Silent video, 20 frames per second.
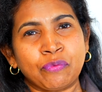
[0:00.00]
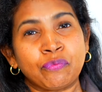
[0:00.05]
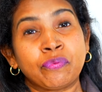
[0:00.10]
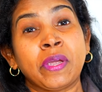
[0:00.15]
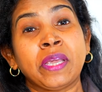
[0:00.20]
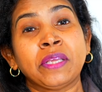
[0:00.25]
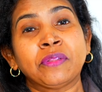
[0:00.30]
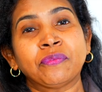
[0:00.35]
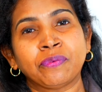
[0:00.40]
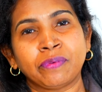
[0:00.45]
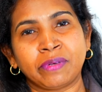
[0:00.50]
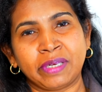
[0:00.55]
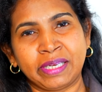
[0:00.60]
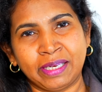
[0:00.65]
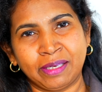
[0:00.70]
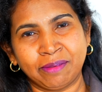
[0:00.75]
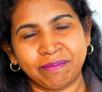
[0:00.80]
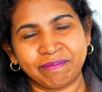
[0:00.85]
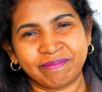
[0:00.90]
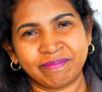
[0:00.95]

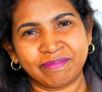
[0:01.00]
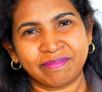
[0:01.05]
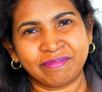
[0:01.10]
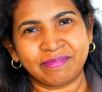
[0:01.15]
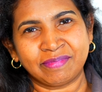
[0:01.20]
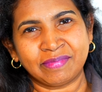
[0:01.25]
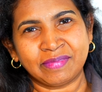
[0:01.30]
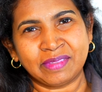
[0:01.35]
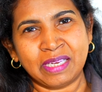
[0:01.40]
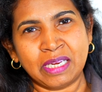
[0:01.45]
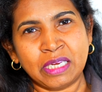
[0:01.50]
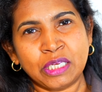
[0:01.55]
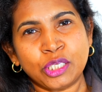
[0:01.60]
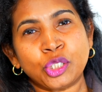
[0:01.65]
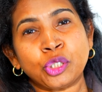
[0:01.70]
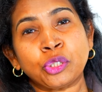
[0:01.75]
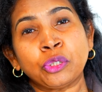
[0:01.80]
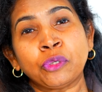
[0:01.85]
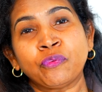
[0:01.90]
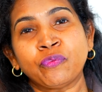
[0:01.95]
faithfully,
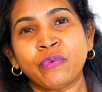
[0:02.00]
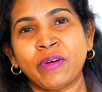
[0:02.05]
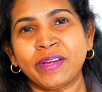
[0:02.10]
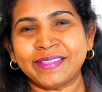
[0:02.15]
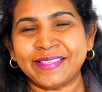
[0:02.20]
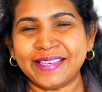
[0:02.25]
stood for